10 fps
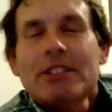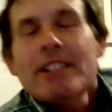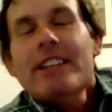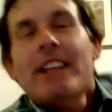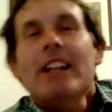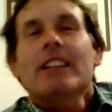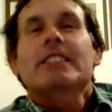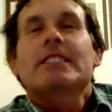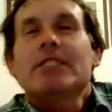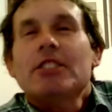anything else
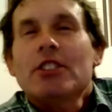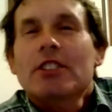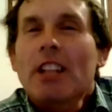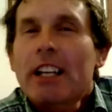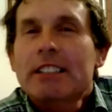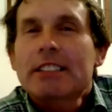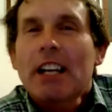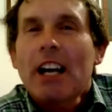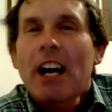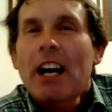that you'd like
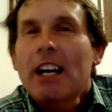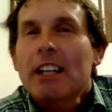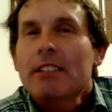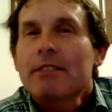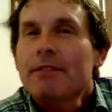to add?